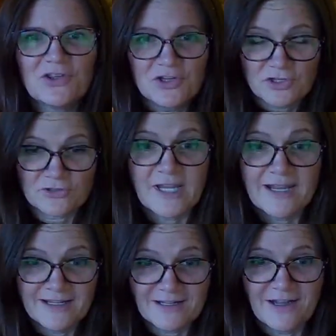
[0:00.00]
You're
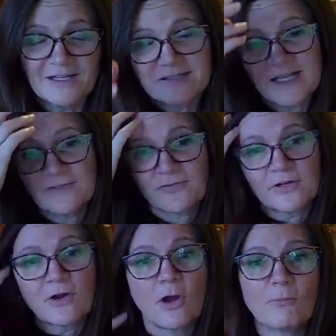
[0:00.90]
creating content
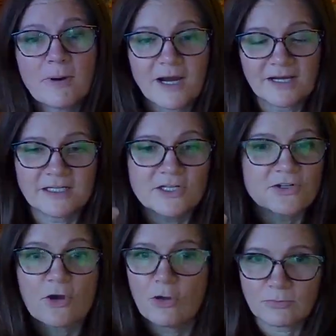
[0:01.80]
for your home market and
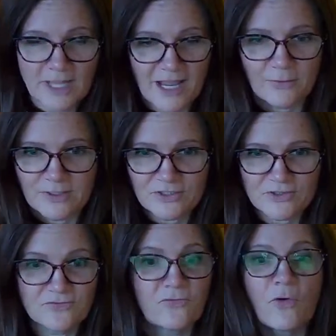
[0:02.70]
your home
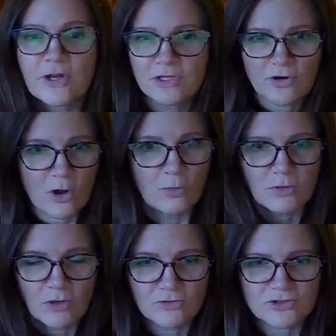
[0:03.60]
language for your
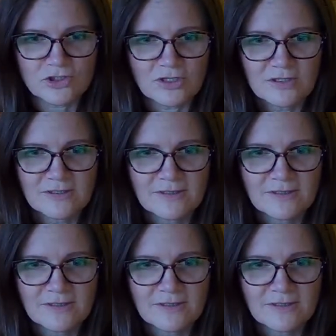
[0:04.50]
home culture,